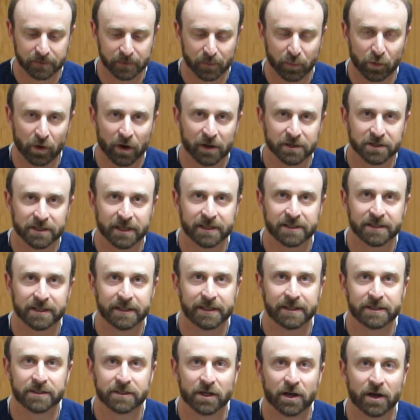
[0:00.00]

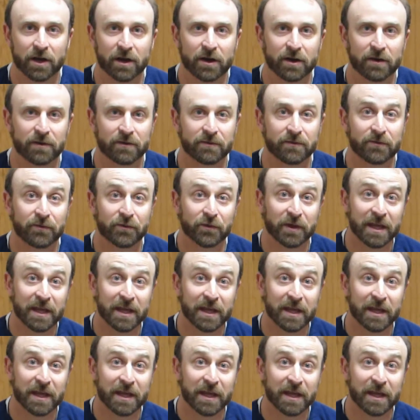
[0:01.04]
processes of